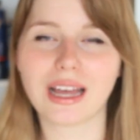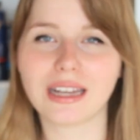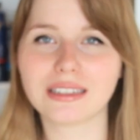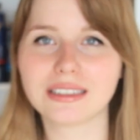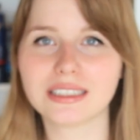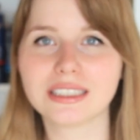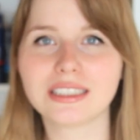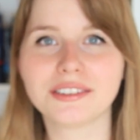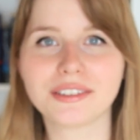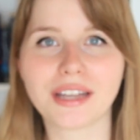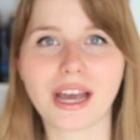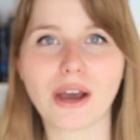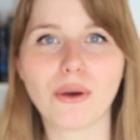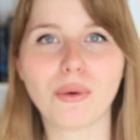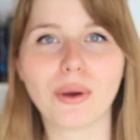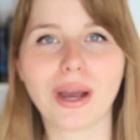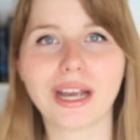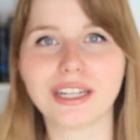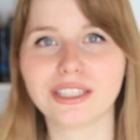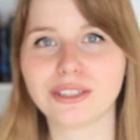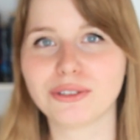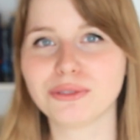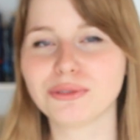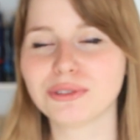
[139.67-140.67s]
Until now,
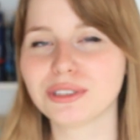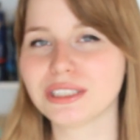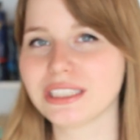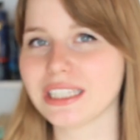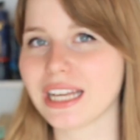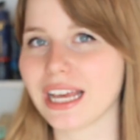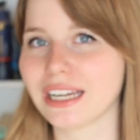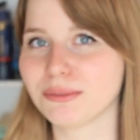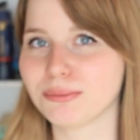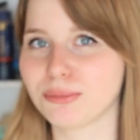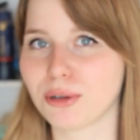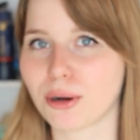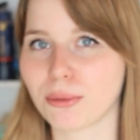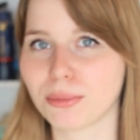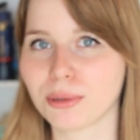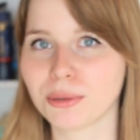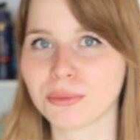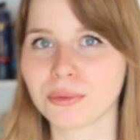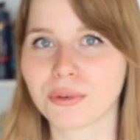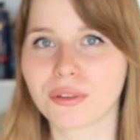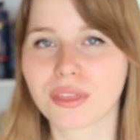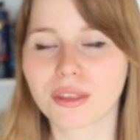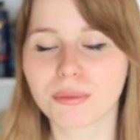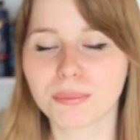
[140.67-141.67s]
I don't see any
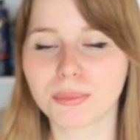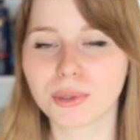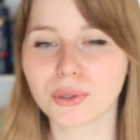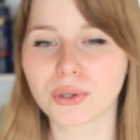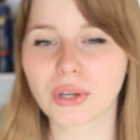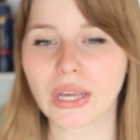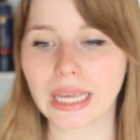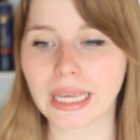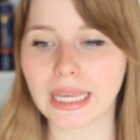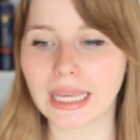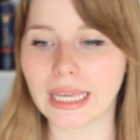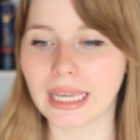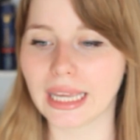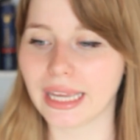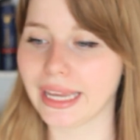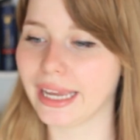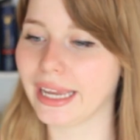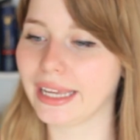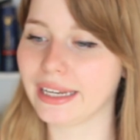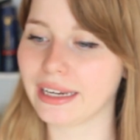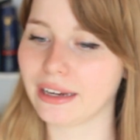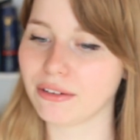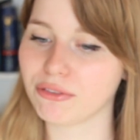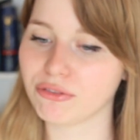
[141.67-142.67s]
problem with the book,
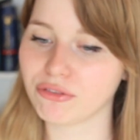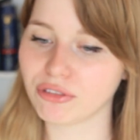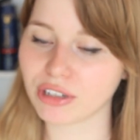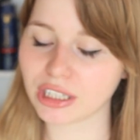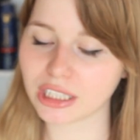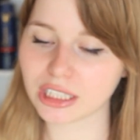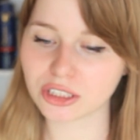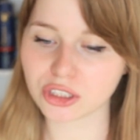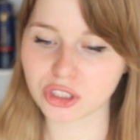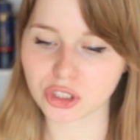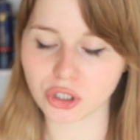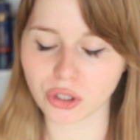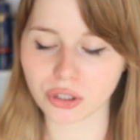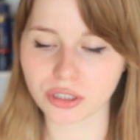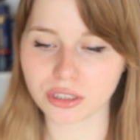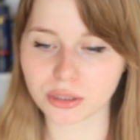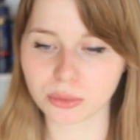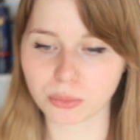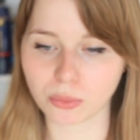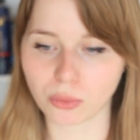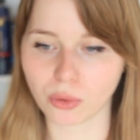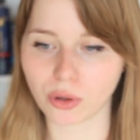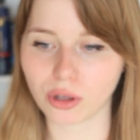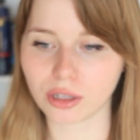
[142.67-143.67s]
and I really enjoyed
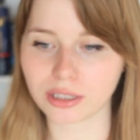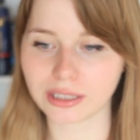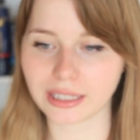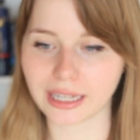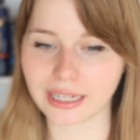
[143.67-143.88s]
the world.